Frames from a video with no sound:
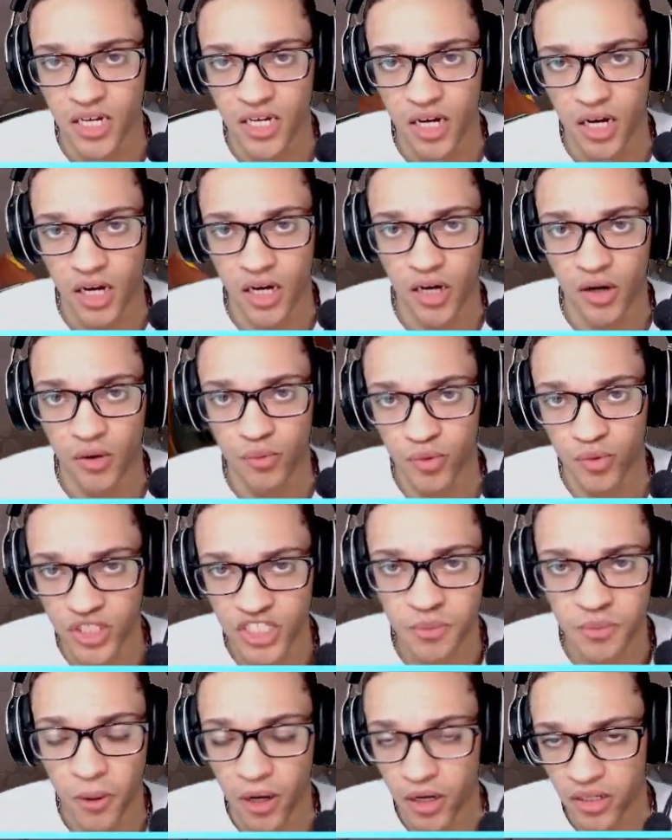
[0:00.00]

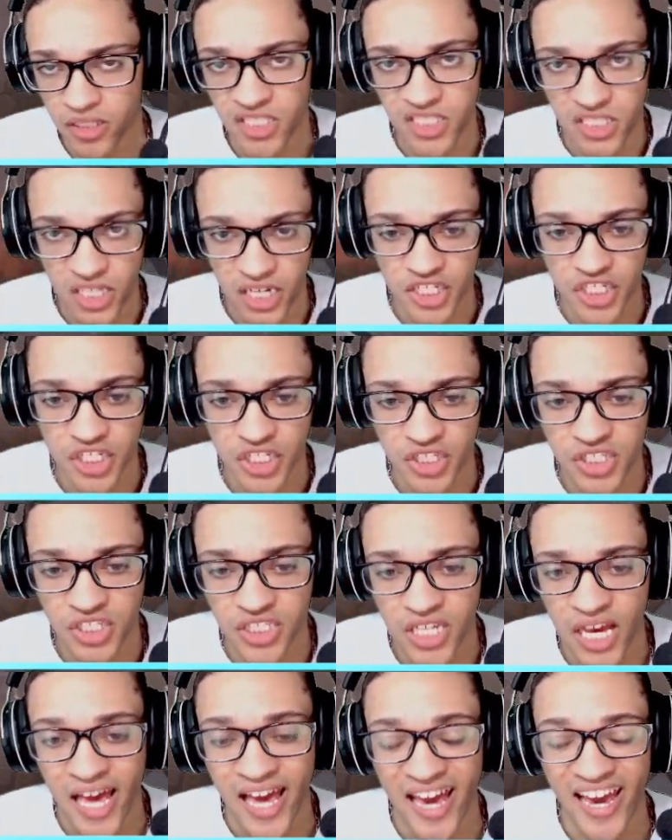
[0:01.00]
respawned sages,
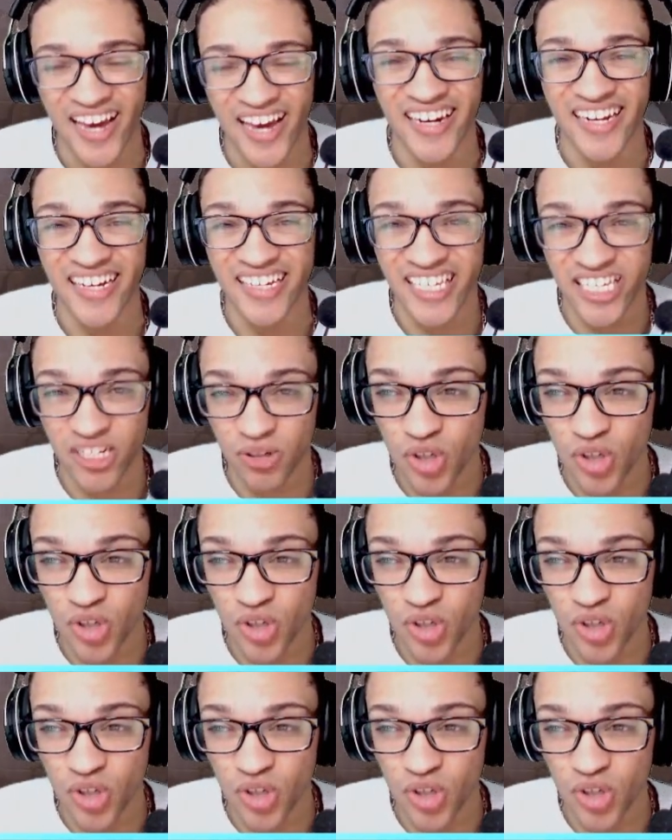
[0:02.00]
and it killed